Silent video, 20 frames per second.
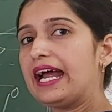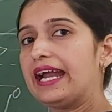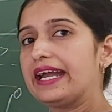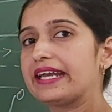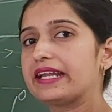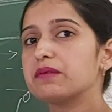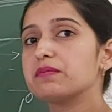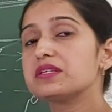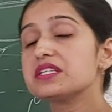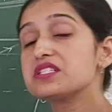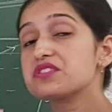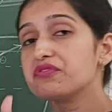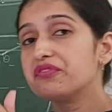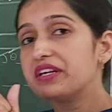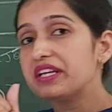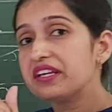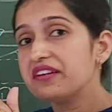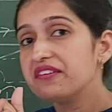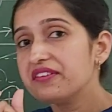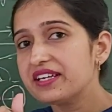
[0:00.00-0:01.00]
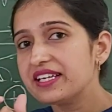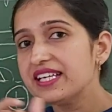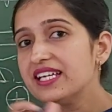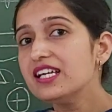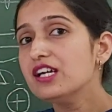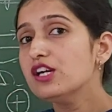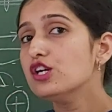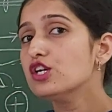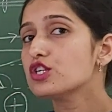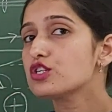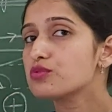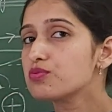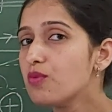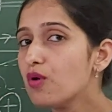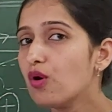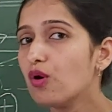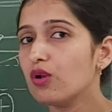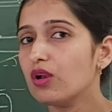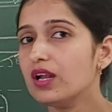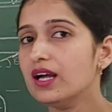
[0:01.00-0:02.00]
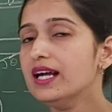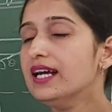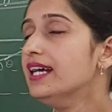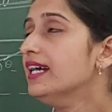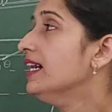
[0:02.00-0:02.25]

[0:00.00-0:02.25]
atom is very small.